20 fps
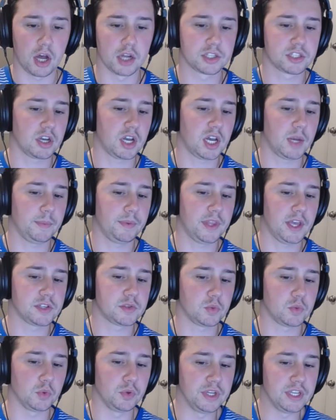On top of
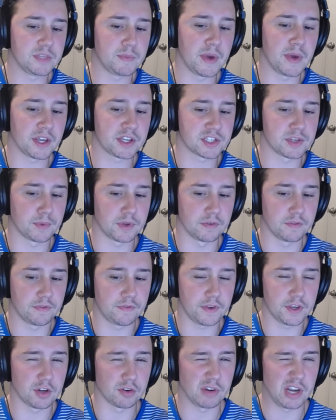this, we'll need to make some
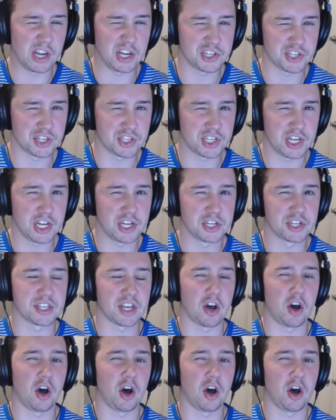configuration changes